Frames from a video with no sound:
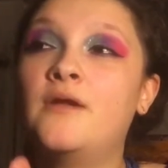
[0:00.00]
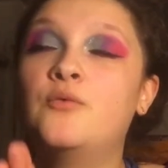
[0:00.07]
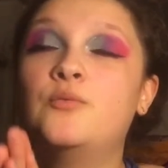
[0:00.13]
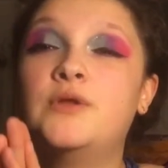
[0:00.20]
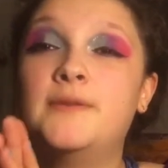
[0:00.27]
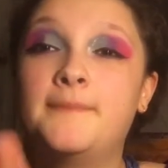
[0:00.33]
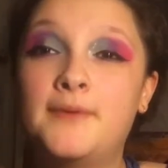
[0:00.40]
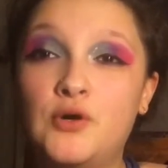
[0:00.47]

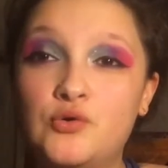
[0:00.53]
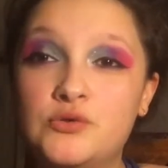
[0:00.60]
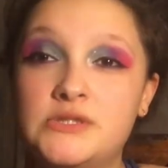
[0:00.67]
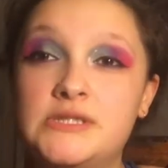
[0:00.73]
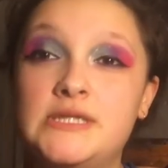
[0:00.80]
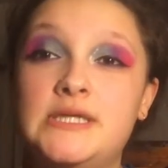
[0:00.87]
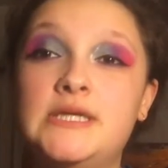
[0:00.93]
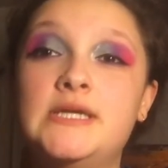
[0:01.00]
with
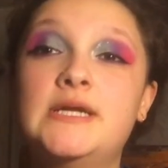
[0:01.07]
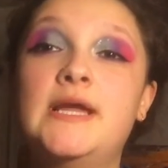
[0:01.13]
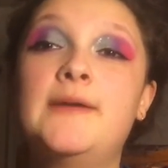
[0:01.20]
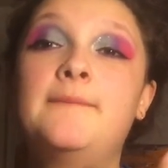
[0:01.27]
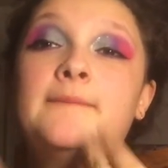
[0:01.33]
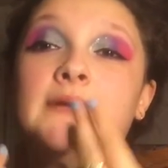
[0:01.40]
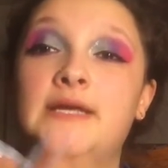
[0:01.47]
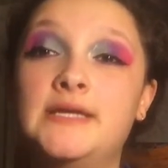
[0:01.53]
posting
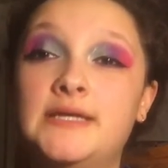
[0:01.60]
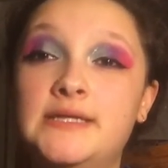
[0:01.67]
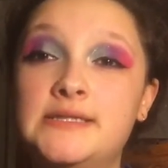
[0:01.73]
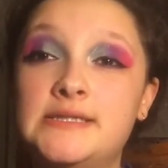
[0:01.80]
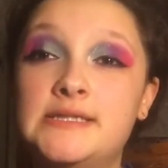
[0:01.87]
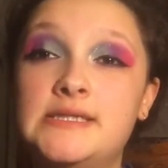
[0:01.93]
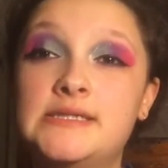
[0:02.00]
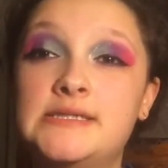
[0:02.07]
and being
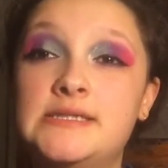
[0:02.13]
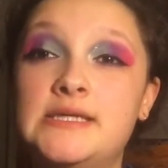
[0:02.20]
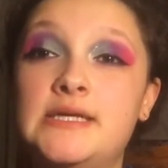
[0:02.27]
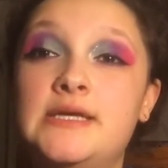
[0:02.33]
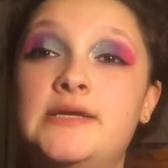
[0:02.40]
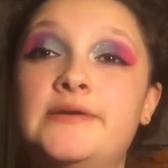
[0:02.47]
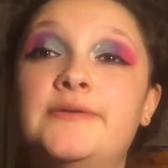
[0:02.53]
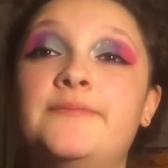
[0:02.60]

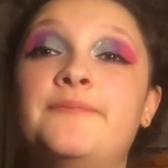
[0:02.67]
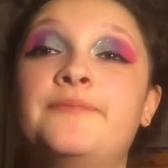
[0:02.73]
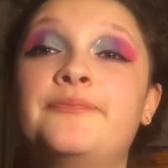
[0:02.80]
consistent.